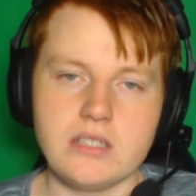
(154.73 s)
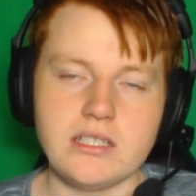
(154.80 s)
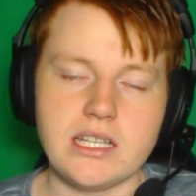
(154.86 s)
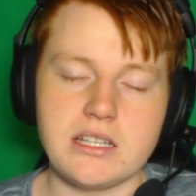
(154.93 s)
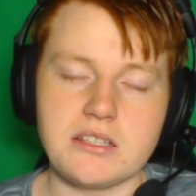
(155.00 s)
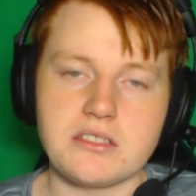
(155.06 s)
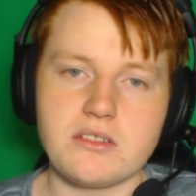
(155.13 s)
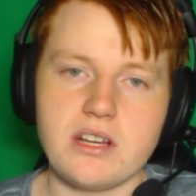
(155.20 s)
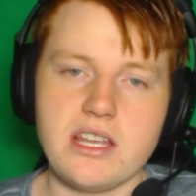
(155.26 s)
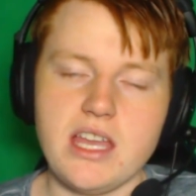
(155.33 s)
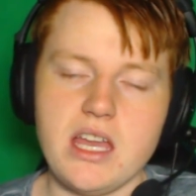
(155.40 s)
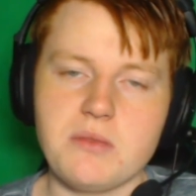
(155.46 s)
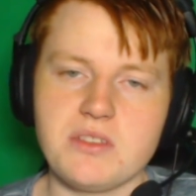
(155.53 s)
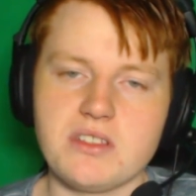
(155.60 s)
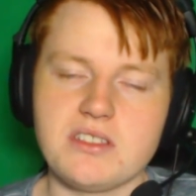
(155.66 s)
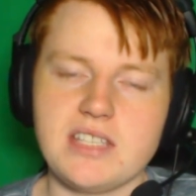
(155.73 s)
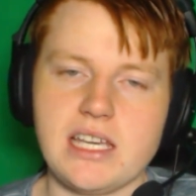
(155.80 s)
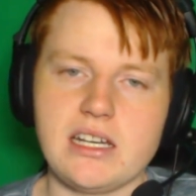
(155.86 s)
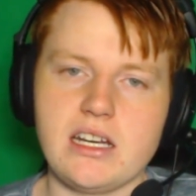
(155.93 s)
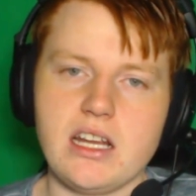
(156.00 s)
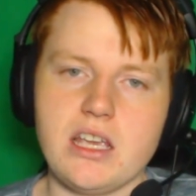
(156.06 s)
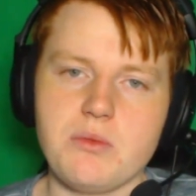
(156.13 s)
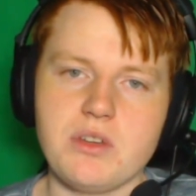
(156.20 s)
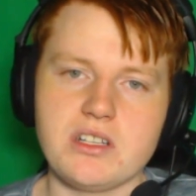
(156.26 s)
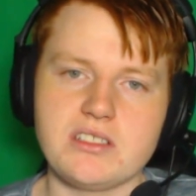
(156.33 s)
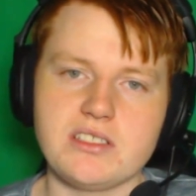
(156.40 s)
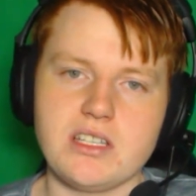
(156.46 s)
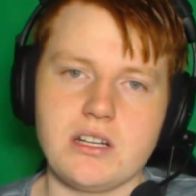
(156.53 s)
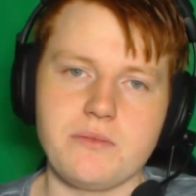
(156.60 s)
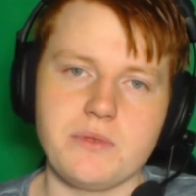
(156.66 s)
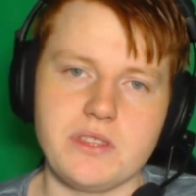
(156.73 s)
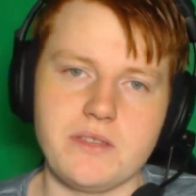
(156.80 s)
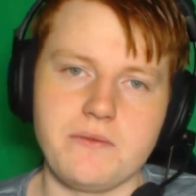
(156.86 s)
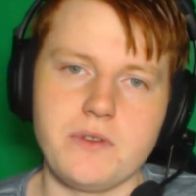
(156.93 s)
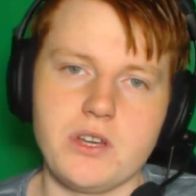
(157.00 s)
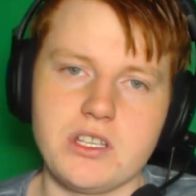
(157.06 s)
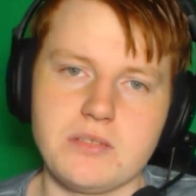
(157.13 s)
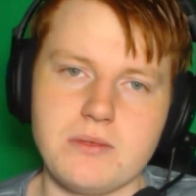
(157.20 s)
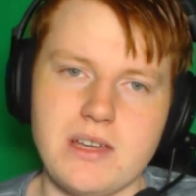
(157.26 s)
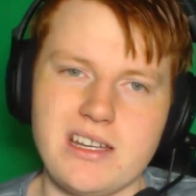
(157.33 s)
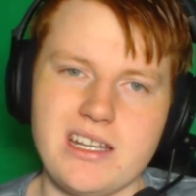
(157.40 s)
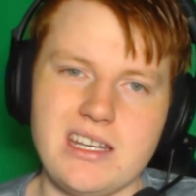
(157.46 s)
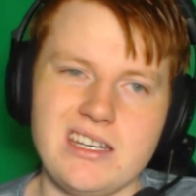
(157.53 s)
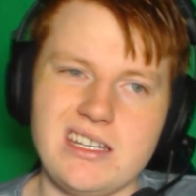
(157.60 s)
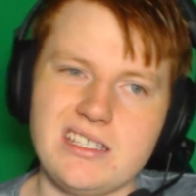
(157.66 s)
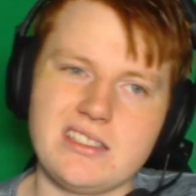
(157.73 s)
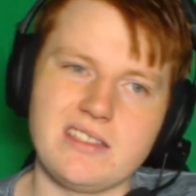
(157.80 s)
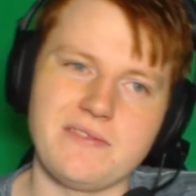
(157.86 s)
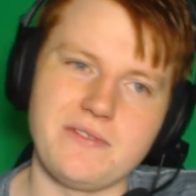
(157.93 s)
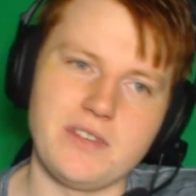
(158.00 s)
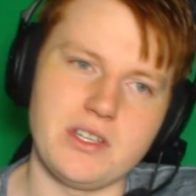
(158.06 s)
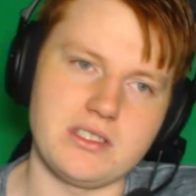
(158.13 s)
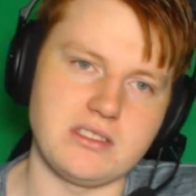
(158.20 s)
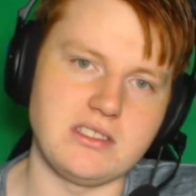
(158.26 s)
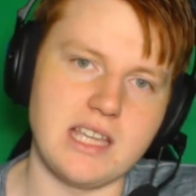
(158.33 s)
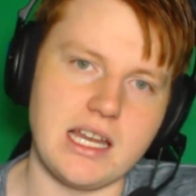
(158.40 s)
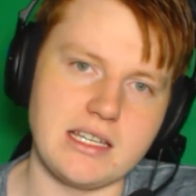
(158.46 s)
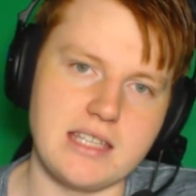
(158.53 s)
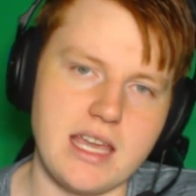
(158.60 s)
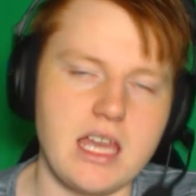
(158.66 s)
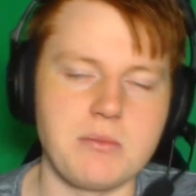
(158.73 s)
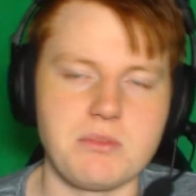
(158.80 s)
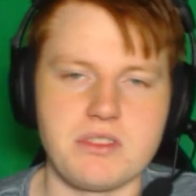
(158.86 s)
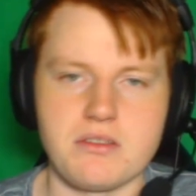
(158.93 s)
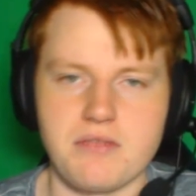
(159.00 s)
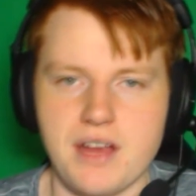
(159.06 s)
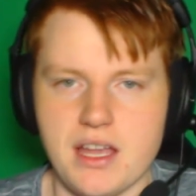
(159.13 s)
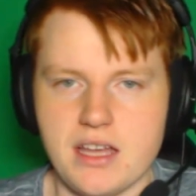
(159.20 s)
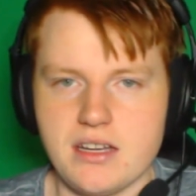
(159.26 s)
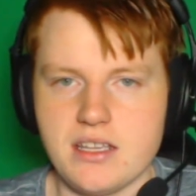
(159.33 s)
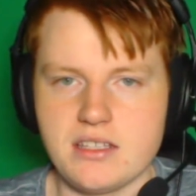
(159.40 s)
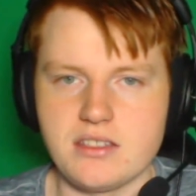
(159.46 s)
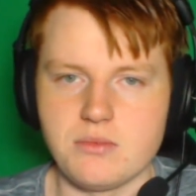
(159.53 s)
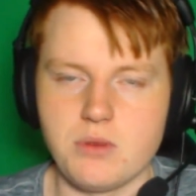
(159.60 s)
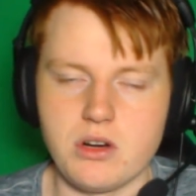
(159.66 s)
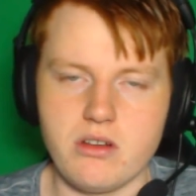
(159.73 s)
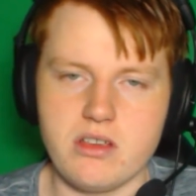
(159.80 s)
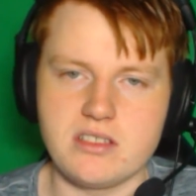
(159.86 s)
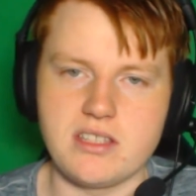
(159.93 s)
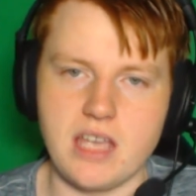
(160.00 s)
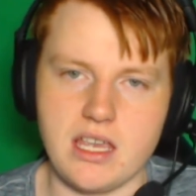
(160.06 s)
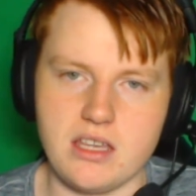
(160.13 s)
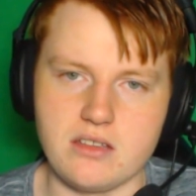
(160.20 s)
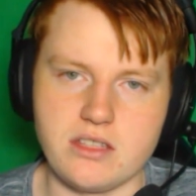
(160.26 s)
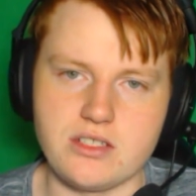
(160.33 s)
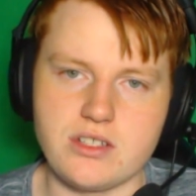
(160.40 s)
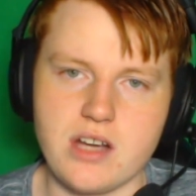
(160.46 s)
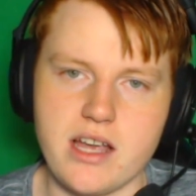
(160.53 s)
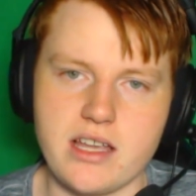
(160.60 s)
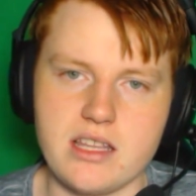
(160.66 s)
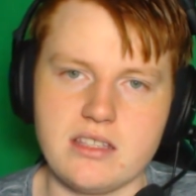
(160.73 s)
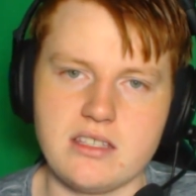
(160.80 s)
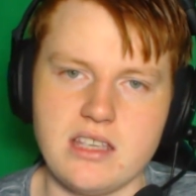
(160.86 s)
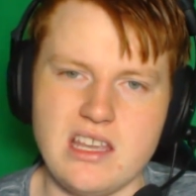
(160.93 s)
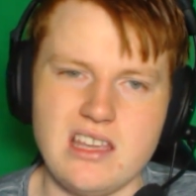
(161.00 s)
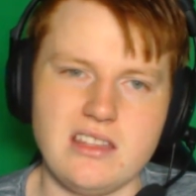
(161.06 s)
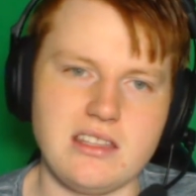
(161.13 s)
Now, there's three games on Saturday. We're going to start off with the first one, and it is the first dud game of the round. It's the Warriors taking on the Dragons.